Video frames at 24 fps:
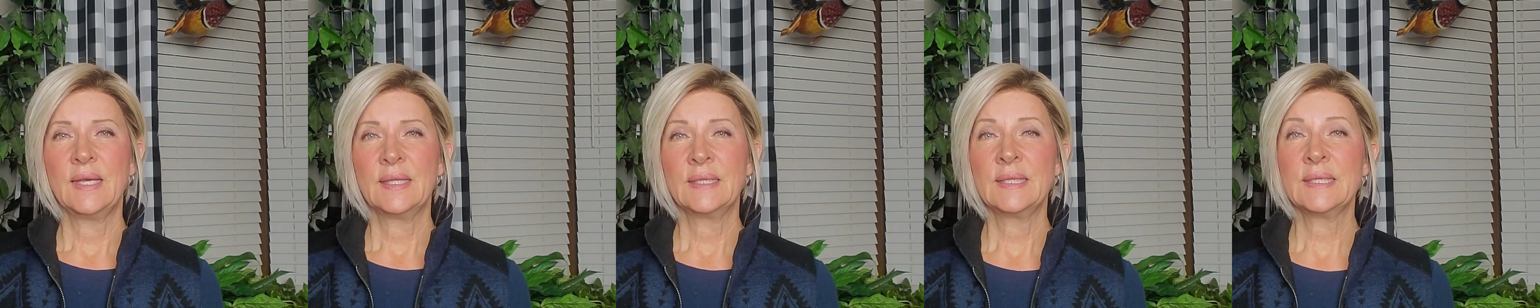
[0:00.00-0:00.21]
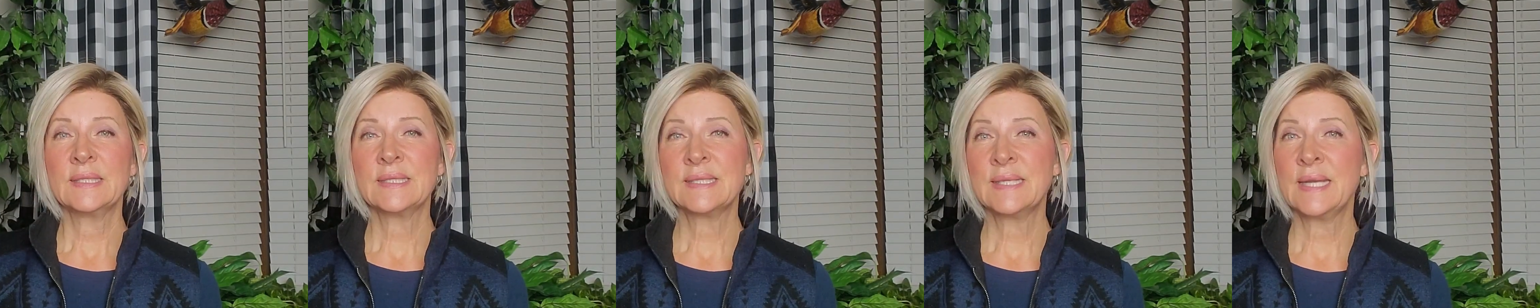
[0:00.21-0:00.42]

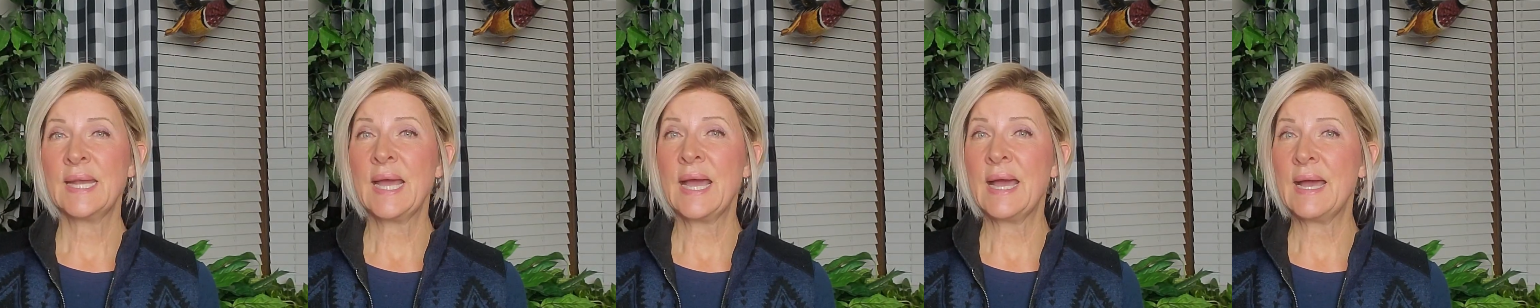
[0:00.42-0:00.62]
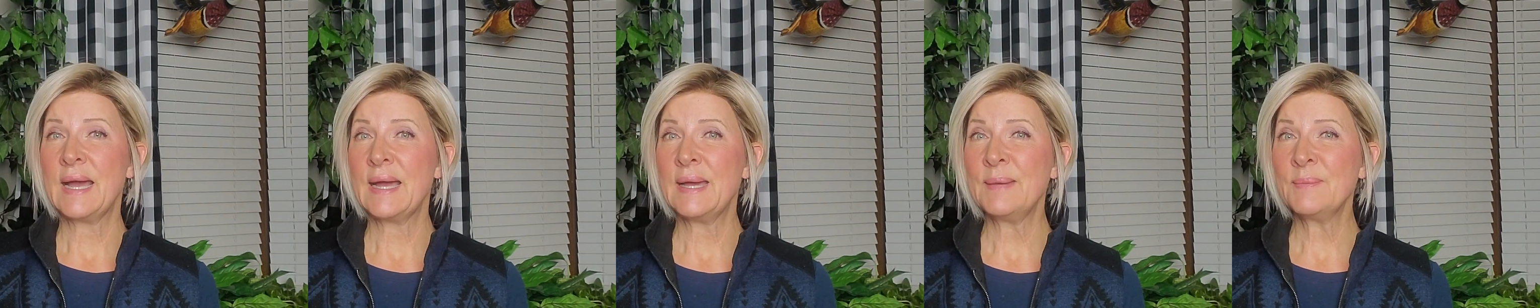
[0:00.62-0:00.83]
Listen,
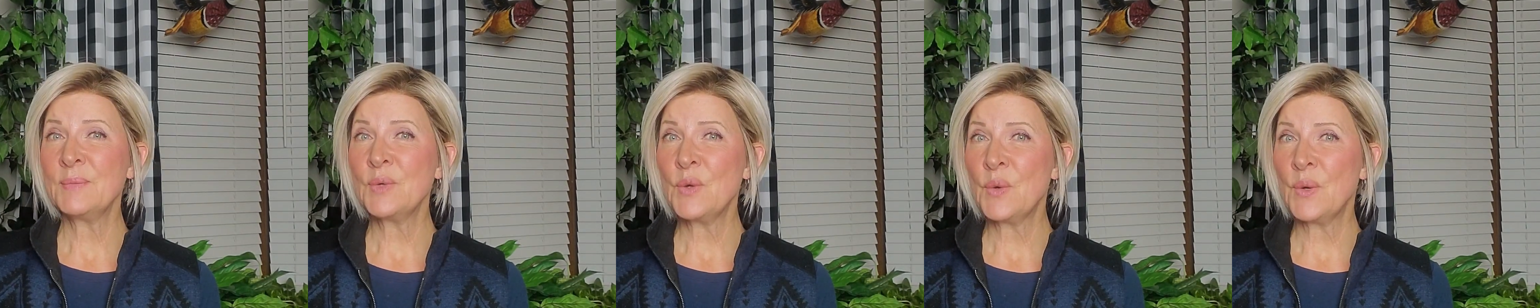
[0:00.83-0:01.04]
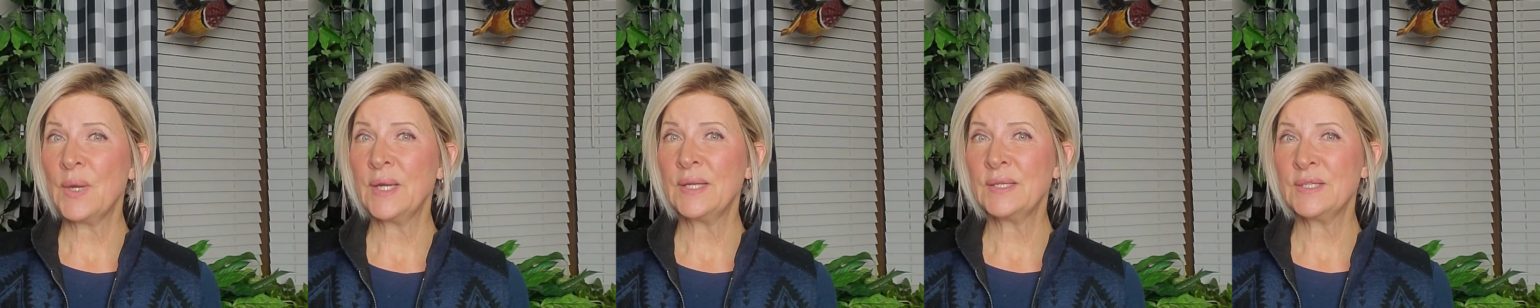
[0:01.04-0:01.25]
I'm
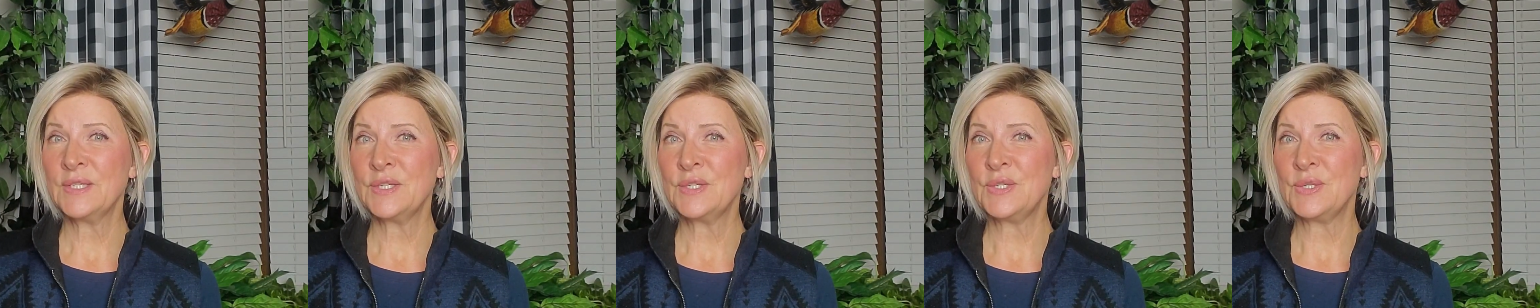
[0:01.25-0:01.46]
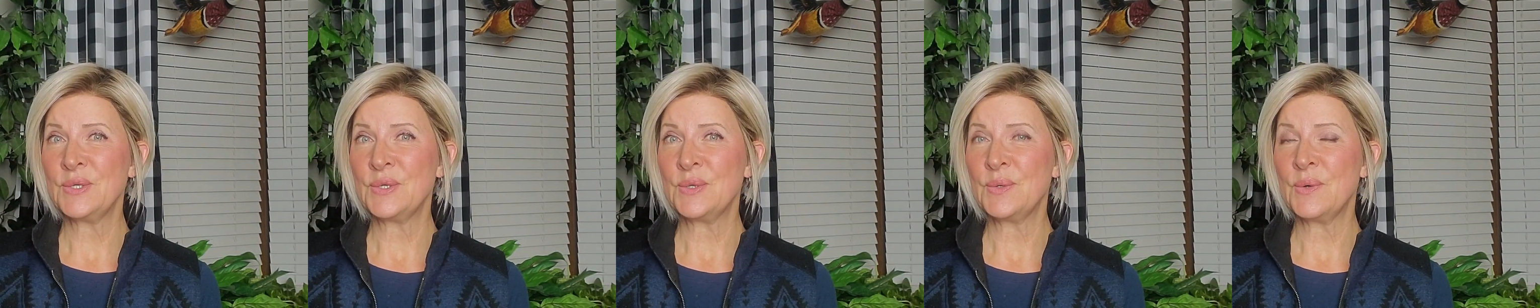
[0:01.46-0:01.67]
going
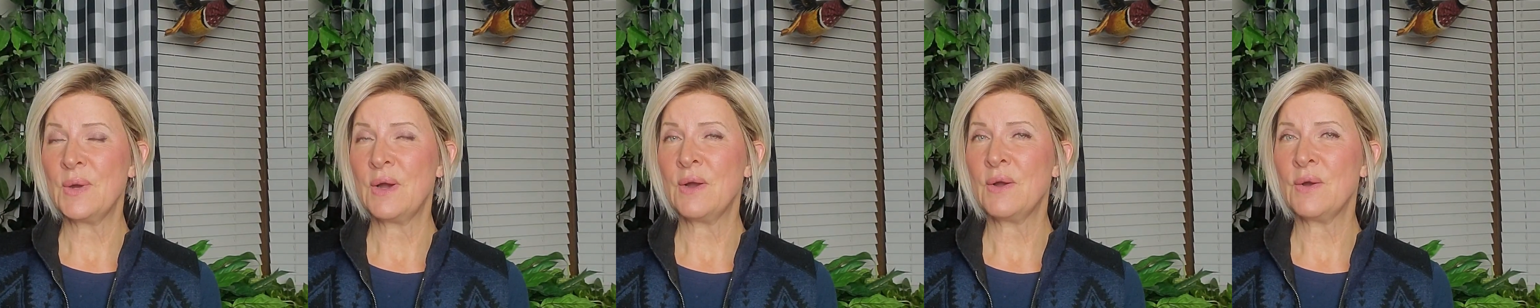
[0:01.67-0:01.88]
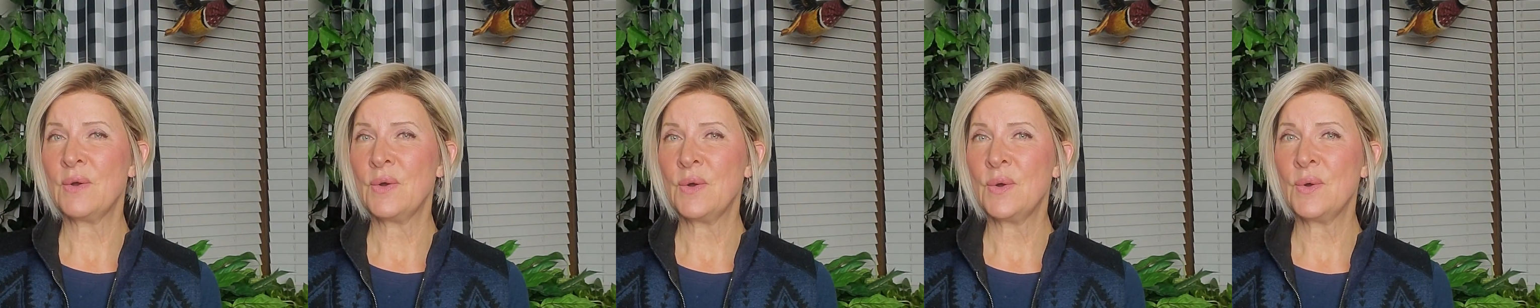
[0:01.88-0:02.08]
to do
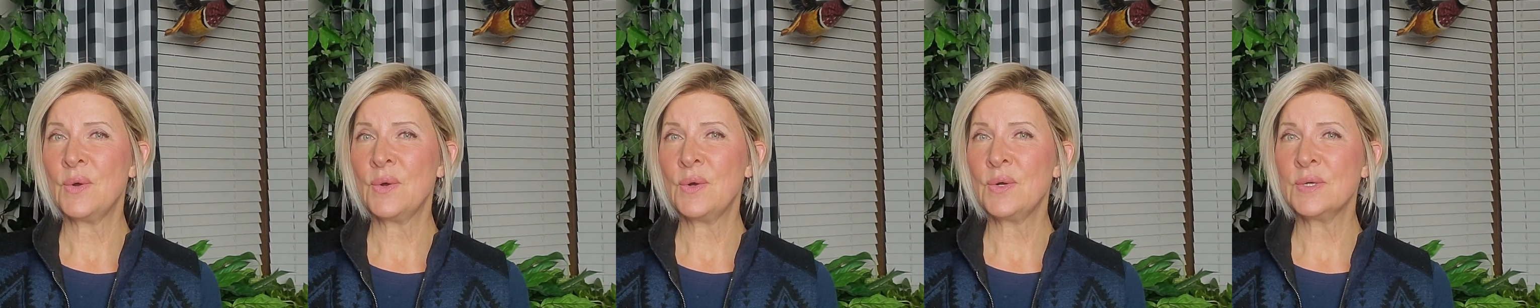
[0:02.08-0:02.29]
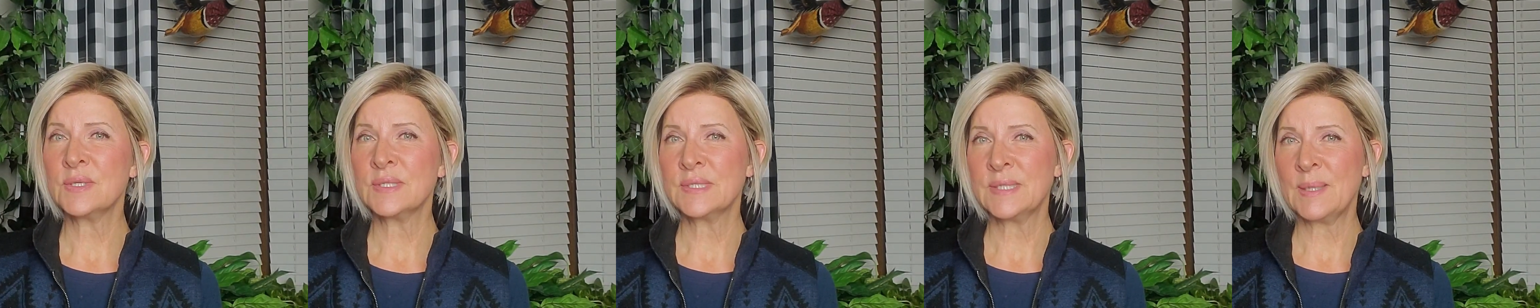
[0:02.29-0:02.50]
a whole